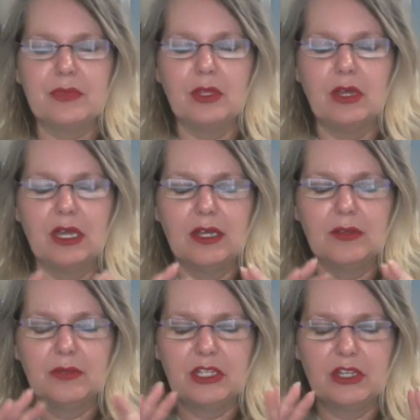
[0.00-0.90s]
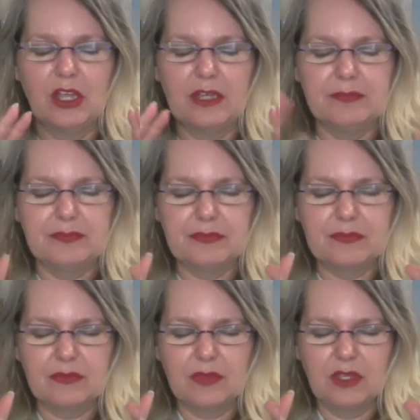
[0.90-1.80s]
uh, what do you call it?
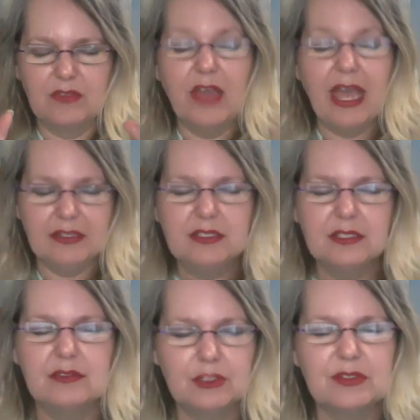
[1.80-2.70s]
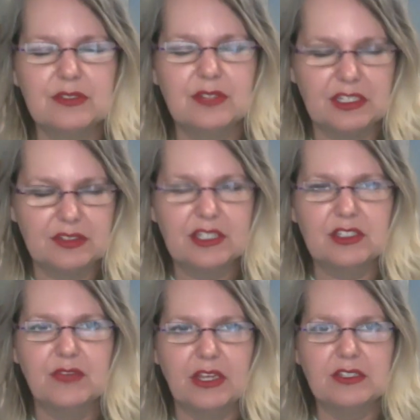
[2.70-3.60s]
event there was like
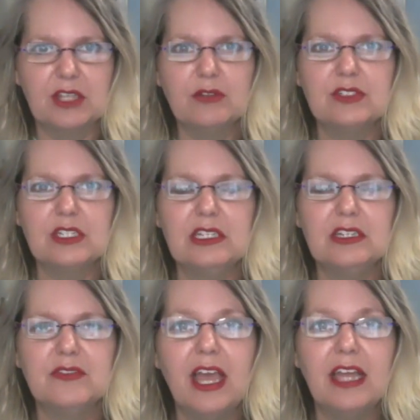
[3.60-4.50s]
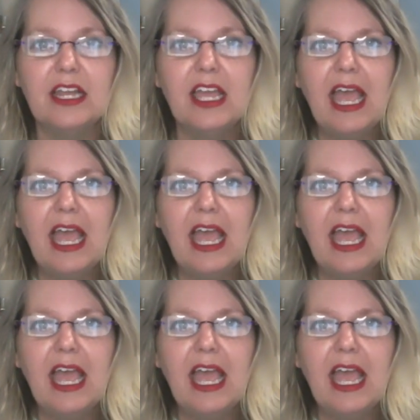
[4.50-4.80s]
six of us hosting the event